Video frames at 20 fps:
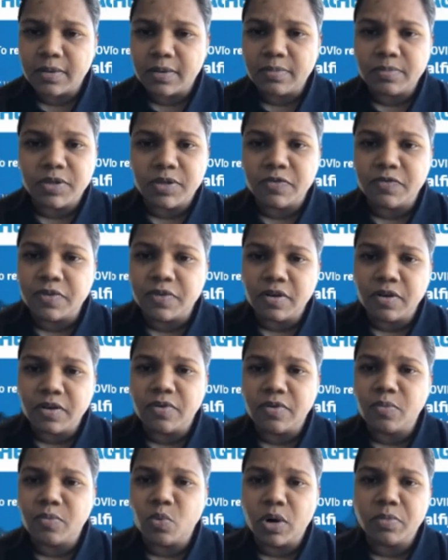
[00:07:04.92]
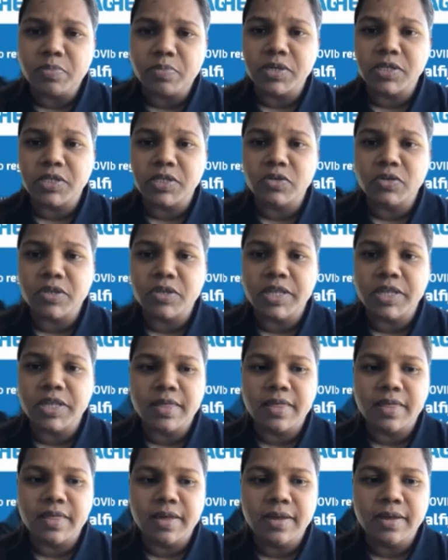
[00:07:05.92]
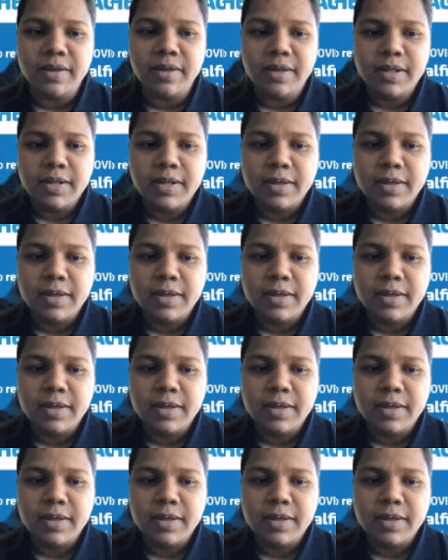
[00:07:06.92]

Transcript: differ from one person to the other.